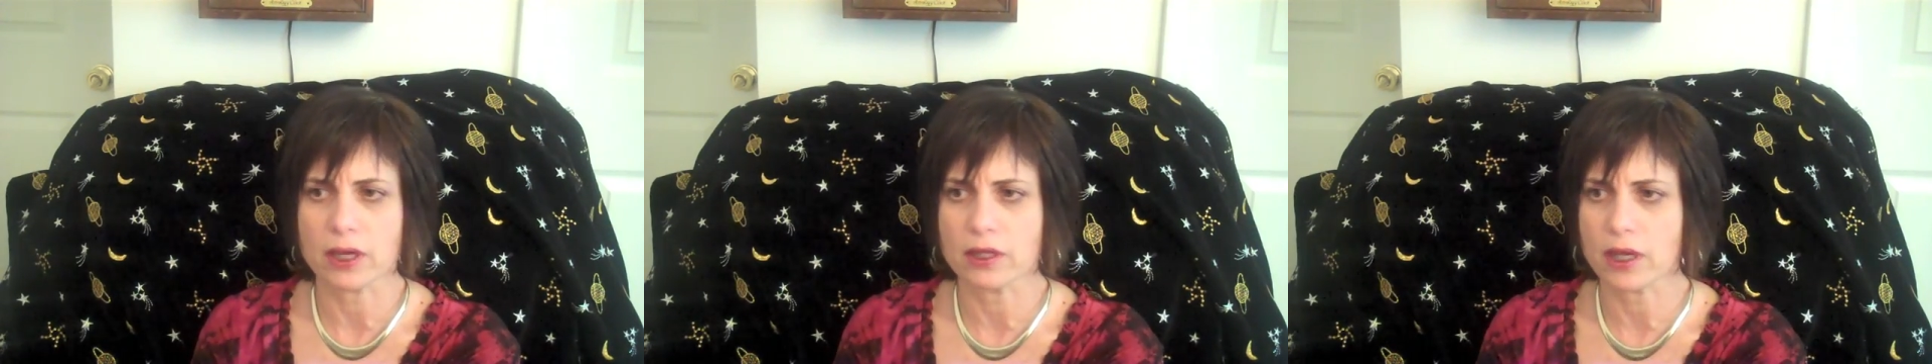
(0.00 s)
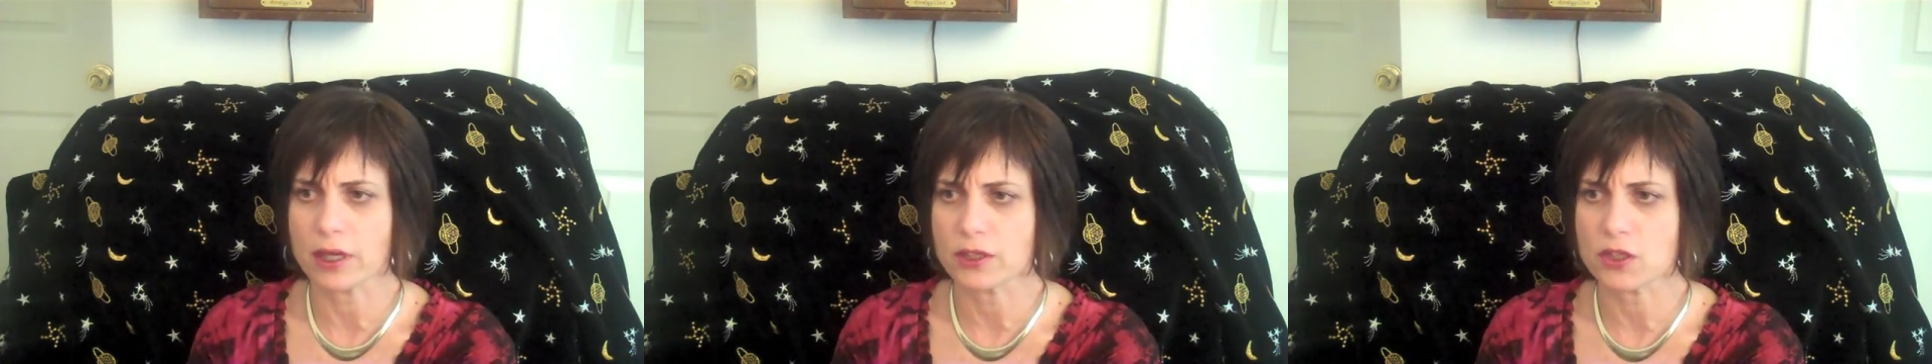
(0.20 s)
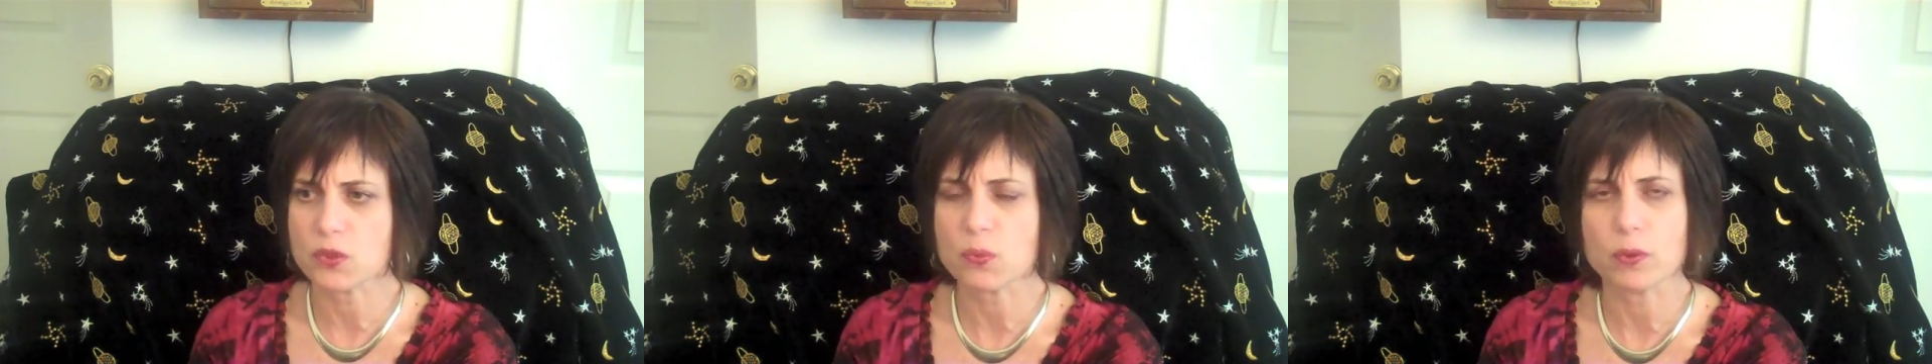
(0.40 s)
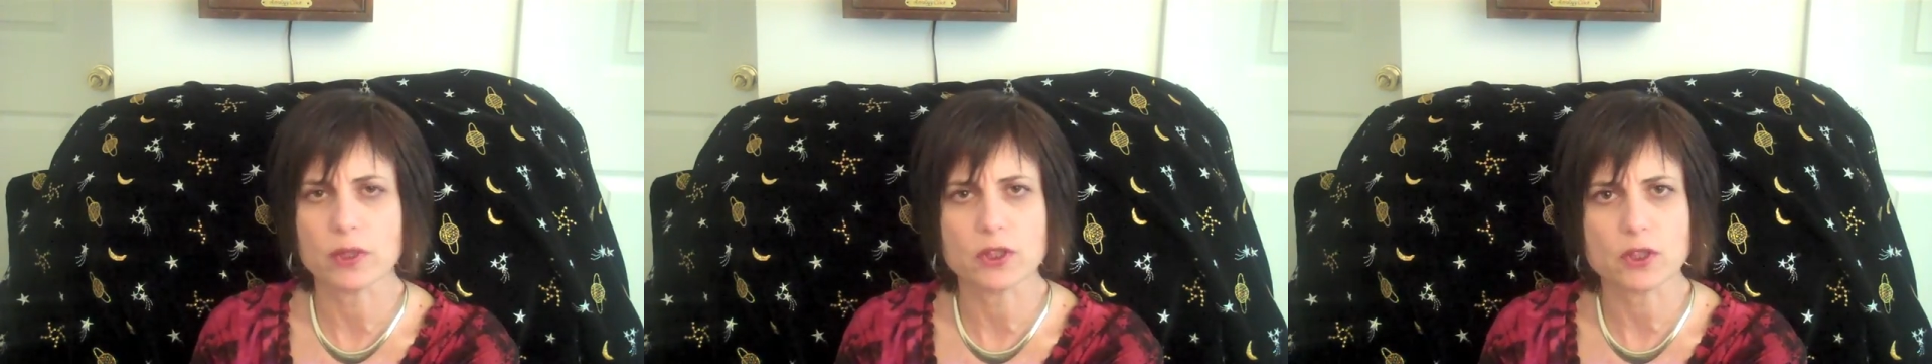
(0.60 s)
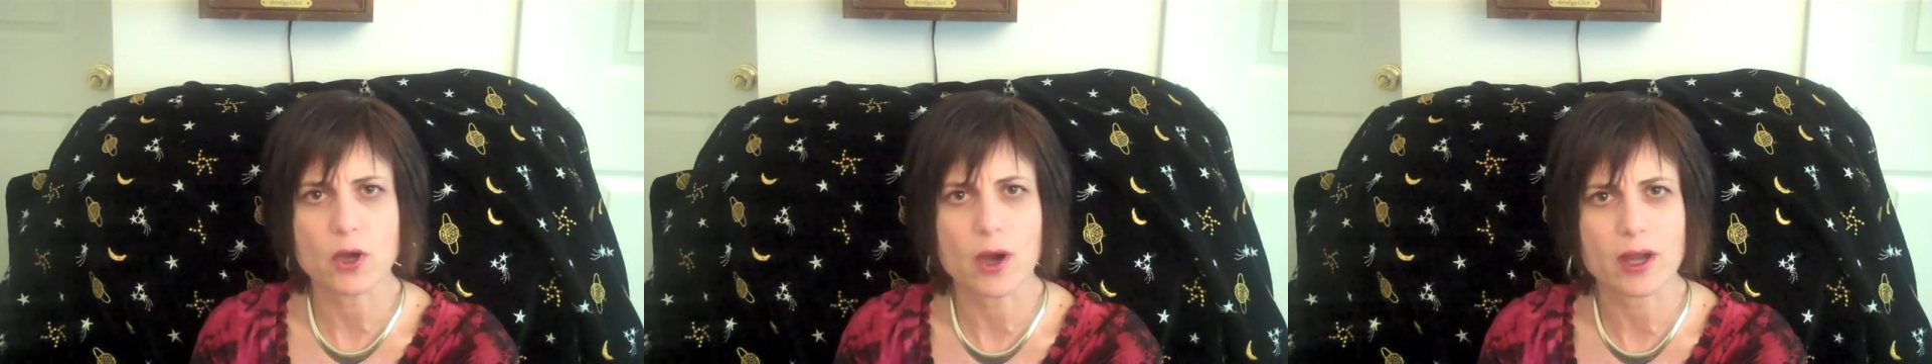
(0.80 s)
I just want
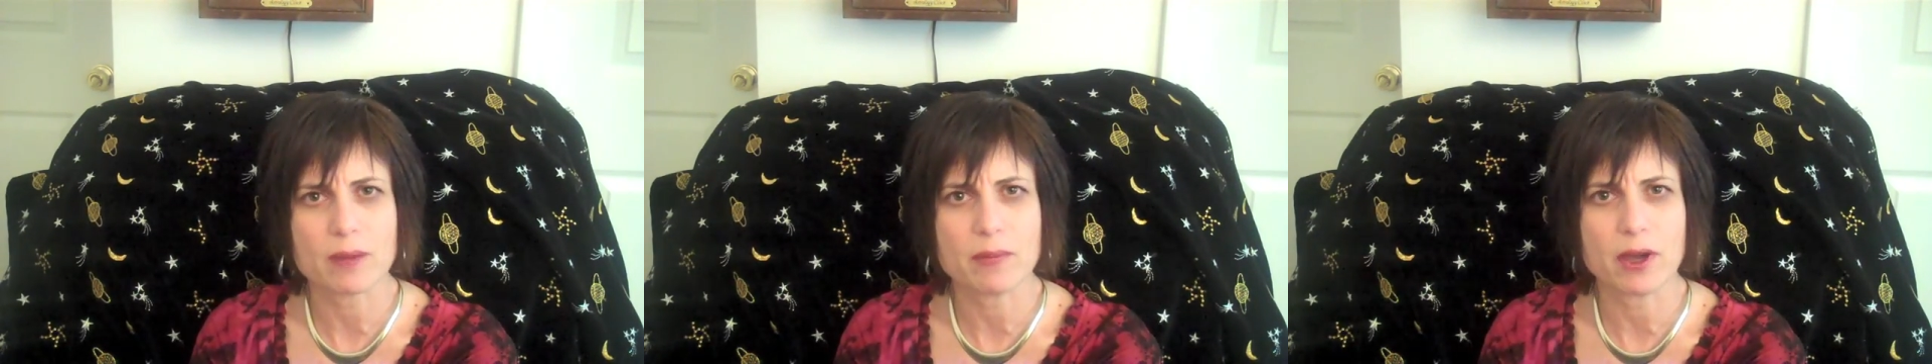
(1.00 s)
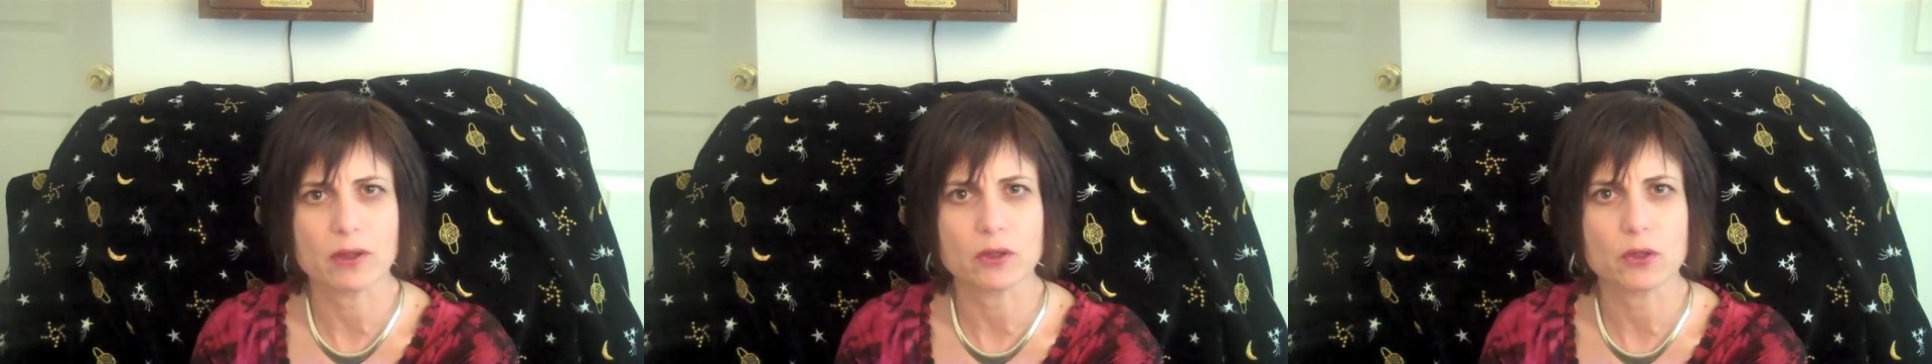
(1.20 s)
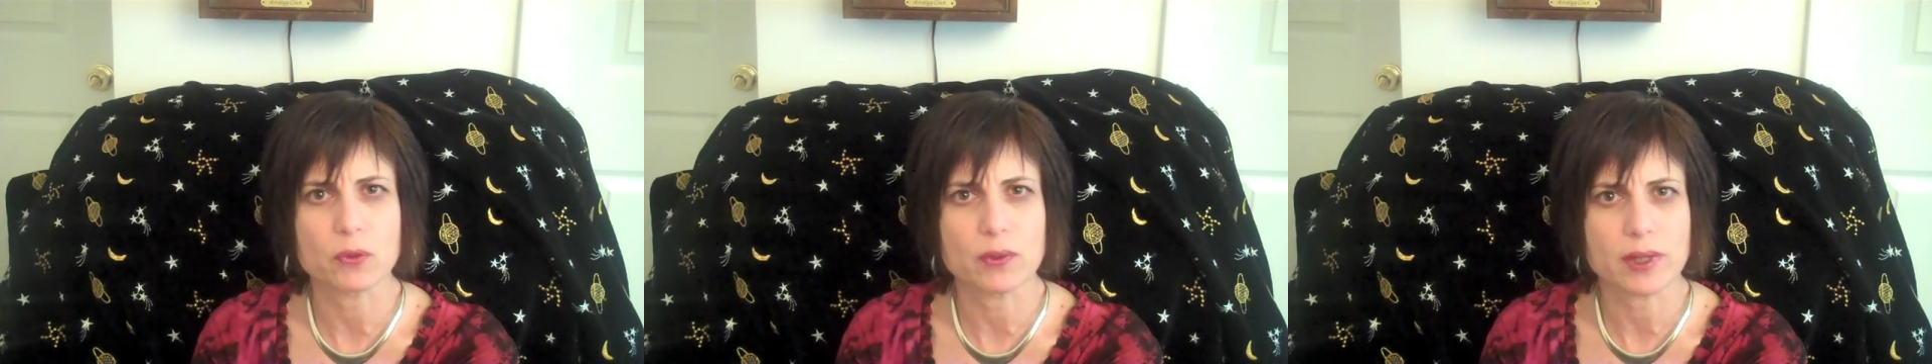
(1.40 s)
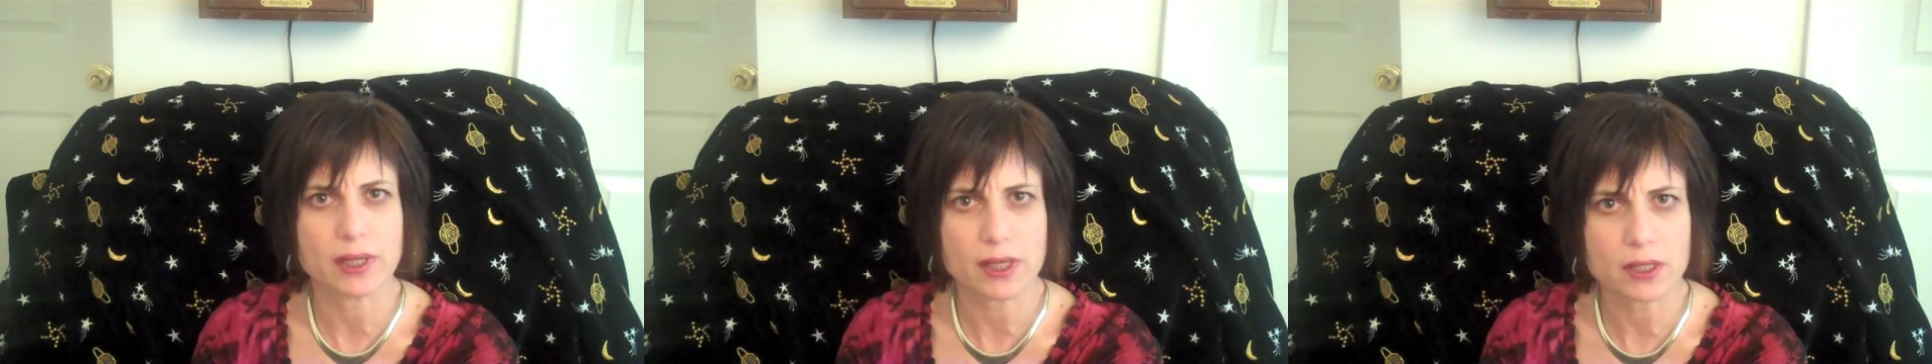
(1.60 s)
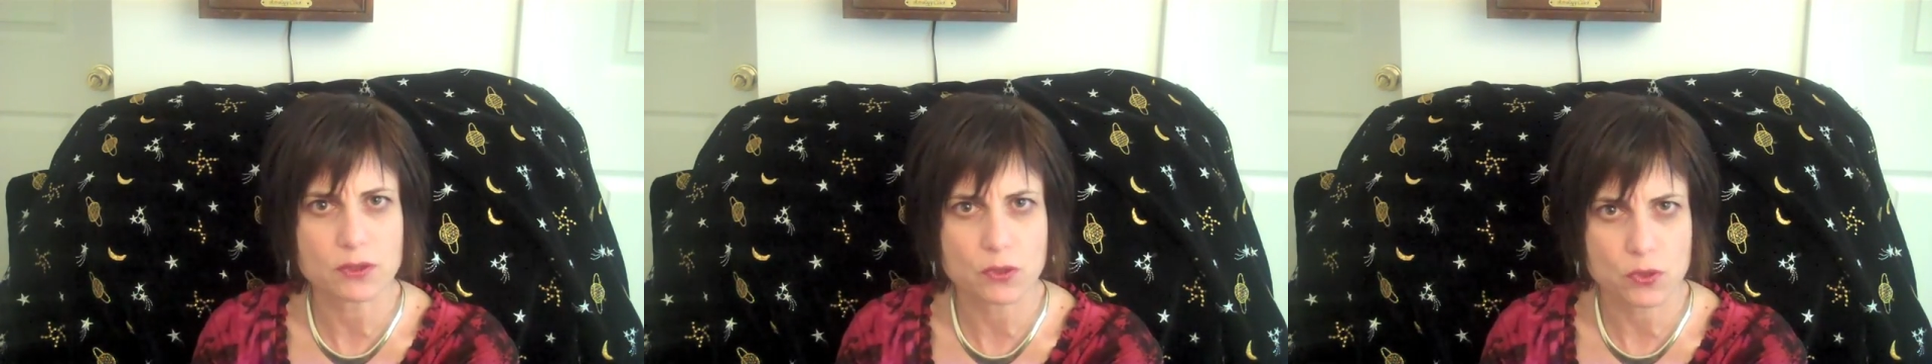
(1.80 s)
to talk about who
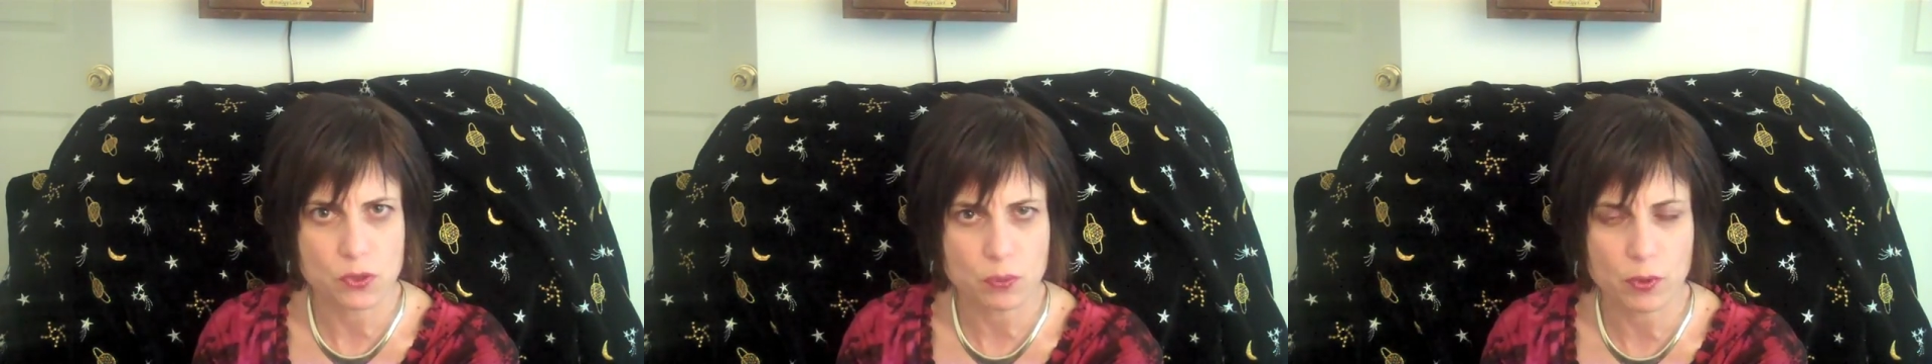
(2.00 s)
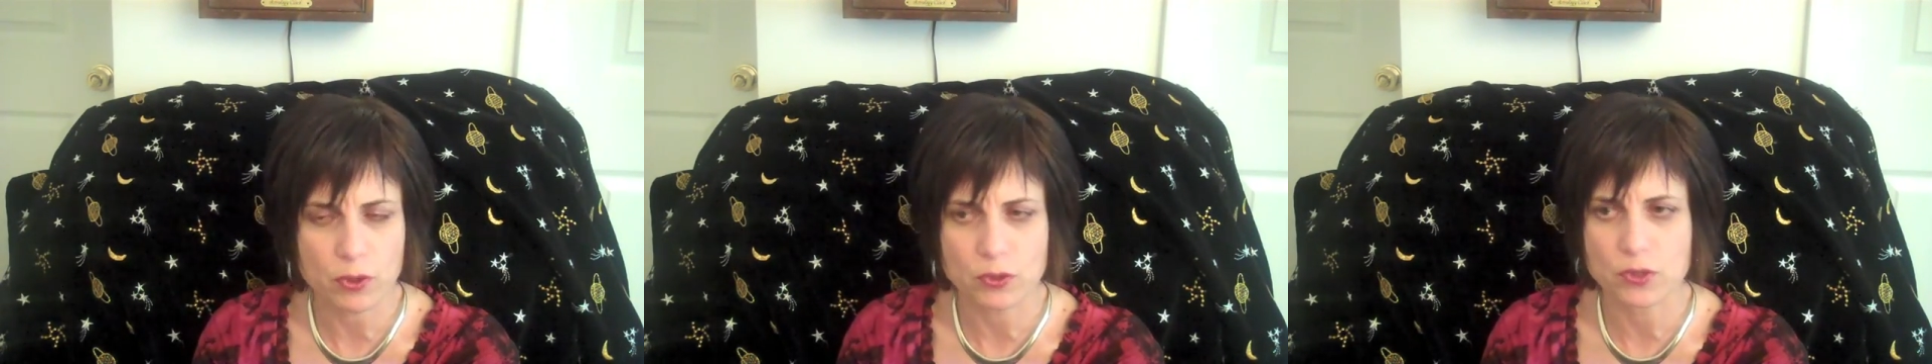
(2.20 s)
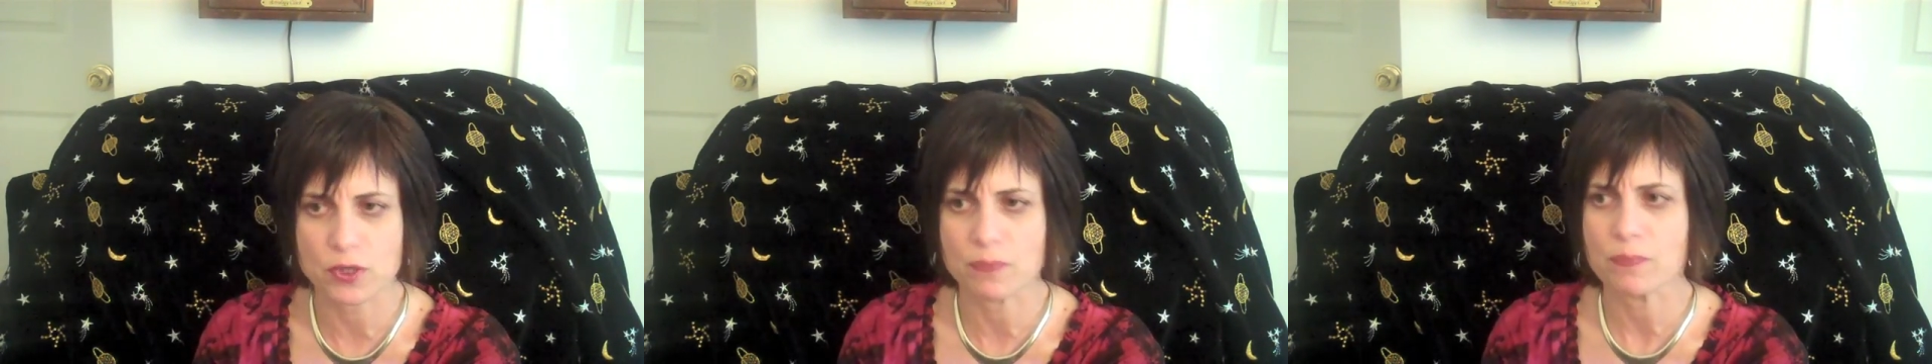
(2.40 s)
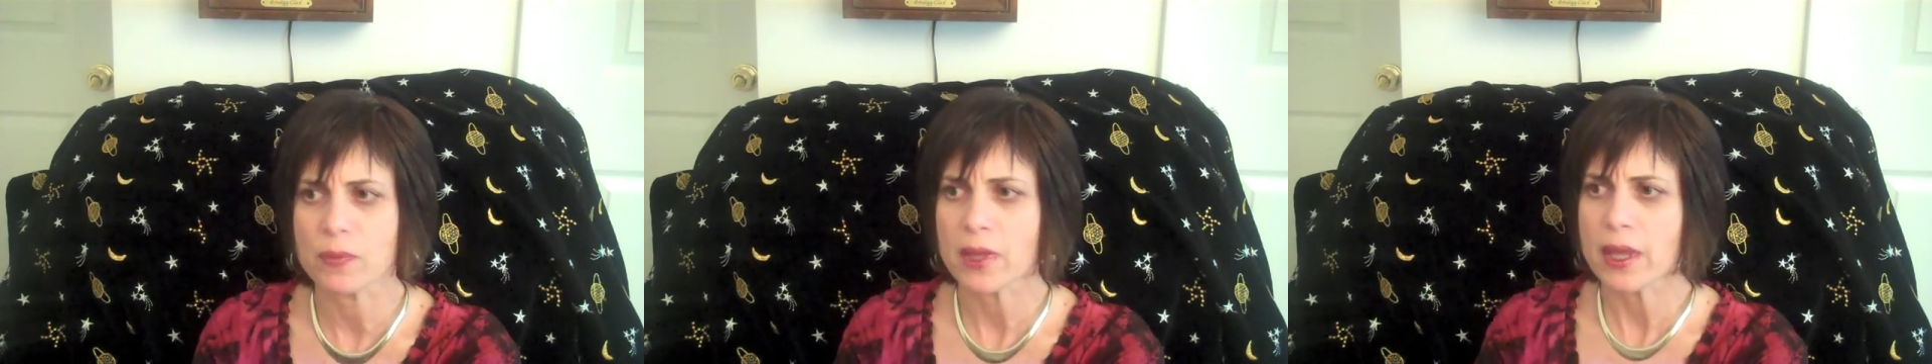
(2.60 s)
he is as a person.